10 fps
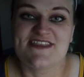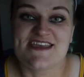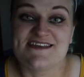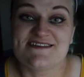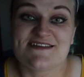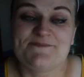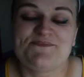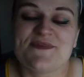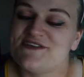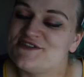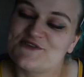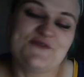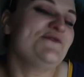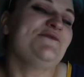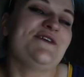these
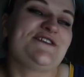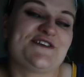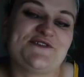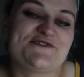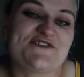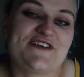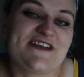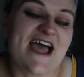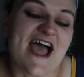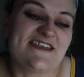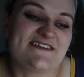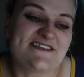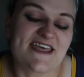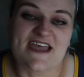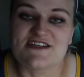school children and
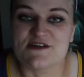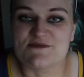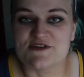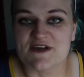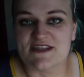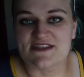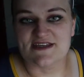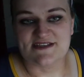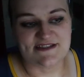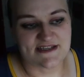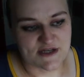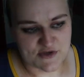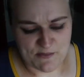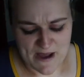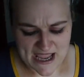they end up doing this
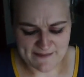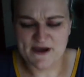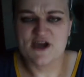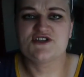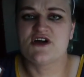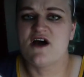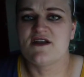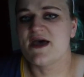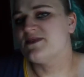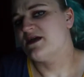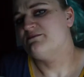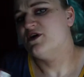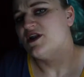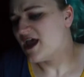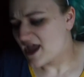little paper chant and they
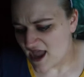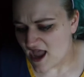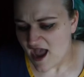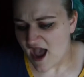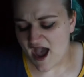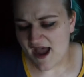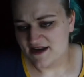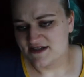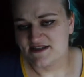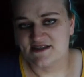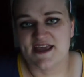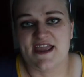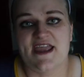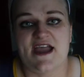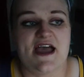pull it and
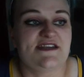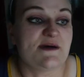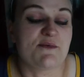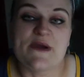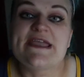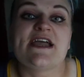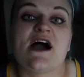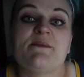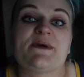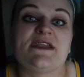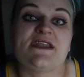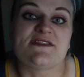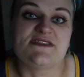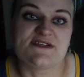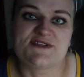they end up waking up
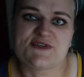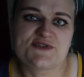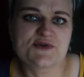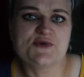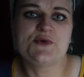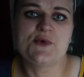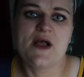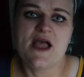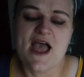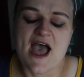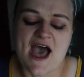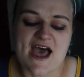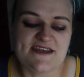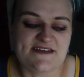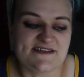in this school,
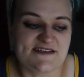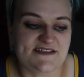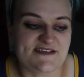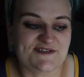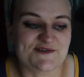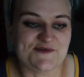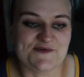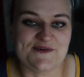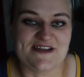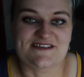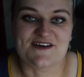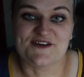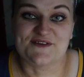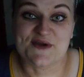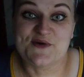and this school is
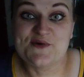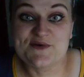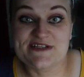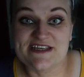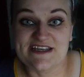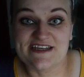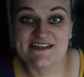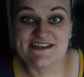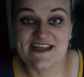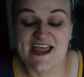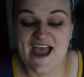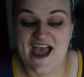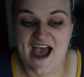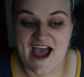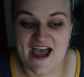kind of like haunted,
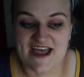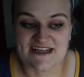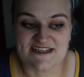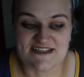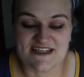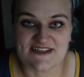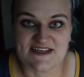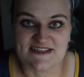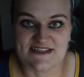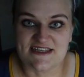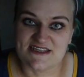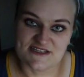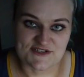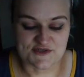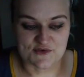and then they see
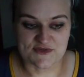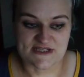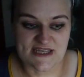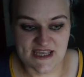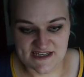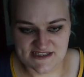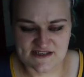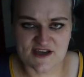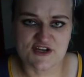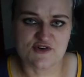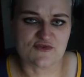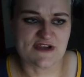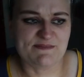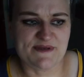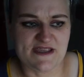these just haunted kids. It's kind of
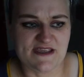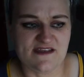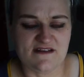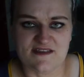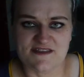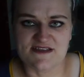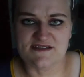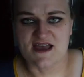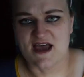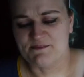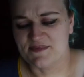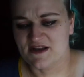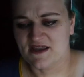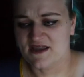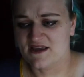creepy, like things are
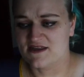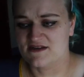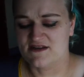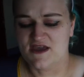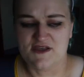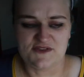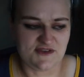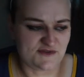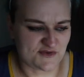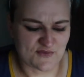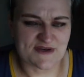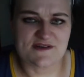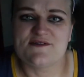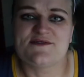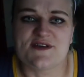happening and the
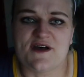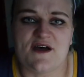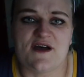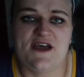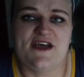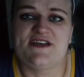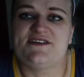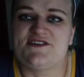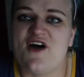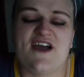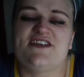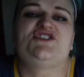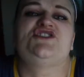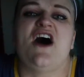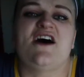windows are tied
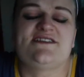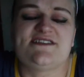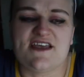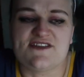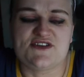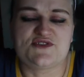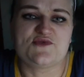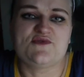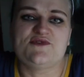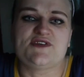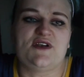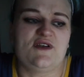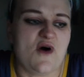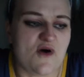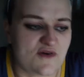shut and the doors are
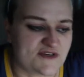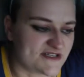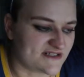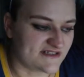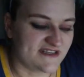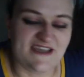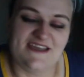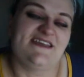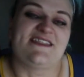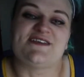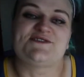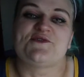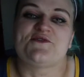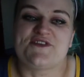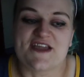locked and that
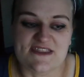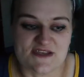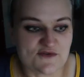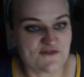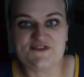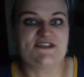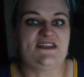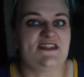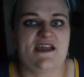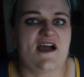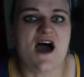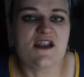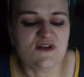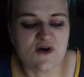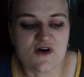sort of thing, and then all of a sudden they
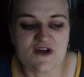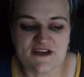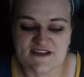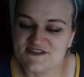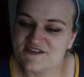unlock and